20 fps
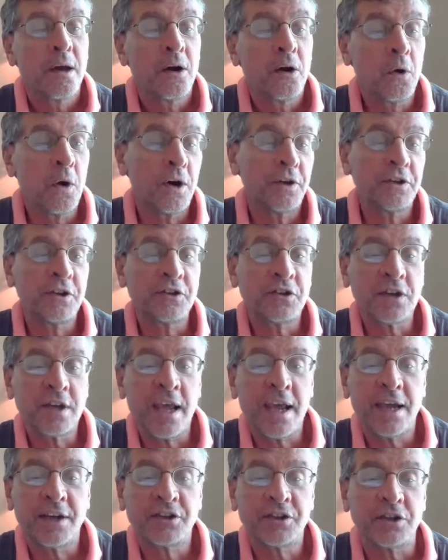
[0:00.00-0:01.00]
Well, on this
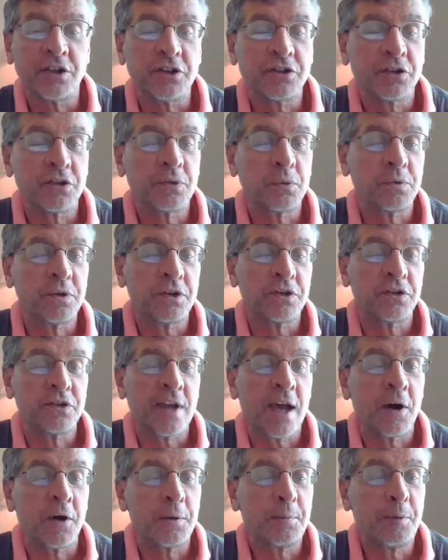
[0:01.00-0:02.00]
occasion, this is
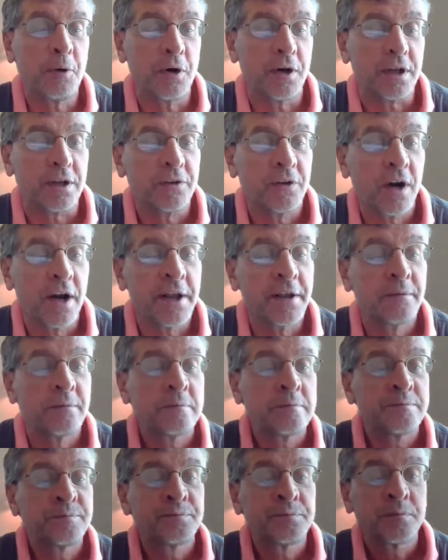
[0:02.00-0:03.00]
how he put it, right?
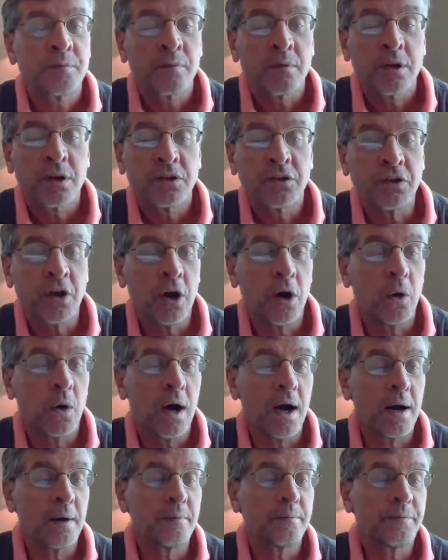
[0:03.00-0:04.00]
So,
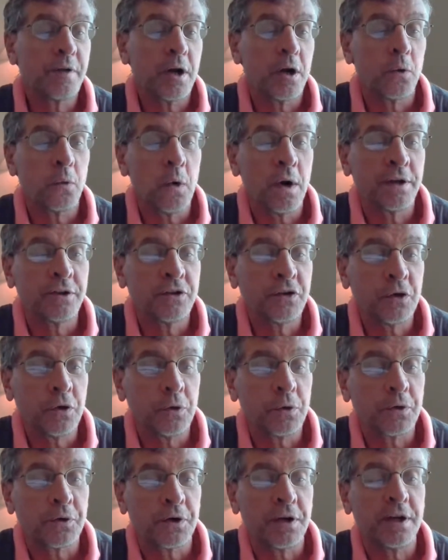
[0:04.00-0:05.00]
1,
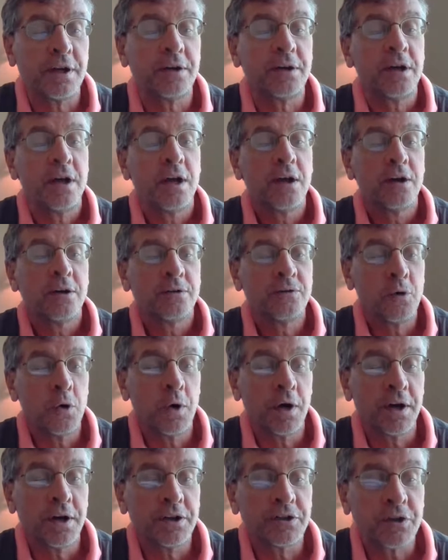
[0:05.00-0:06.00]
2, 3,
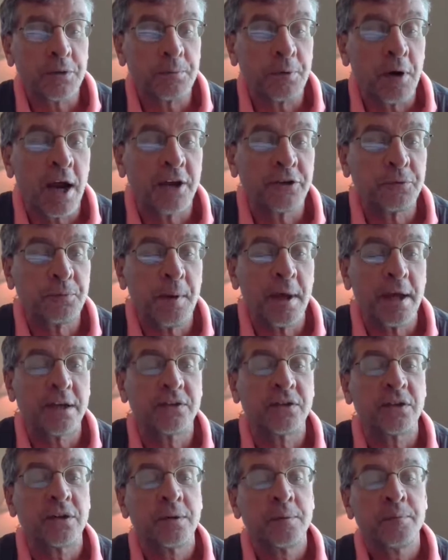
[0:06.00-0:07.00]
4 is the
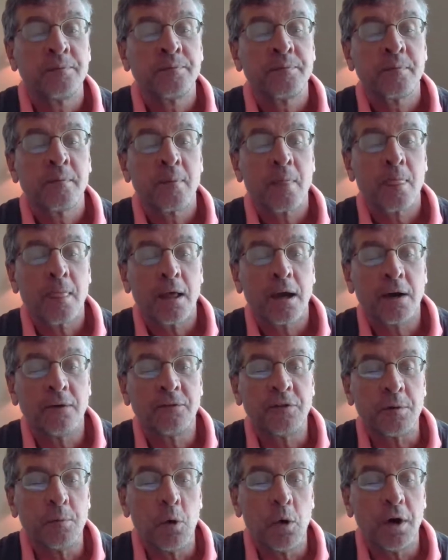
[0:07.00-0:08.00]
prospect of
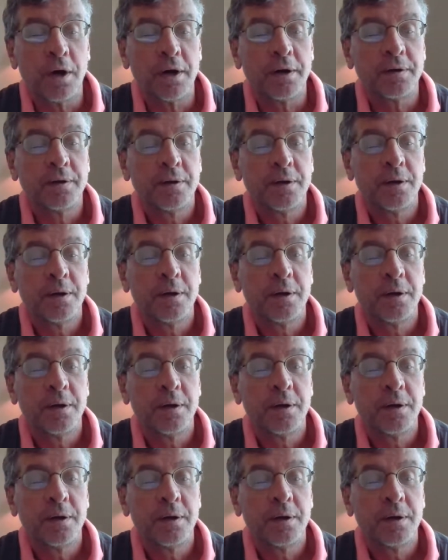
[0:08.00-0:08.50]
the more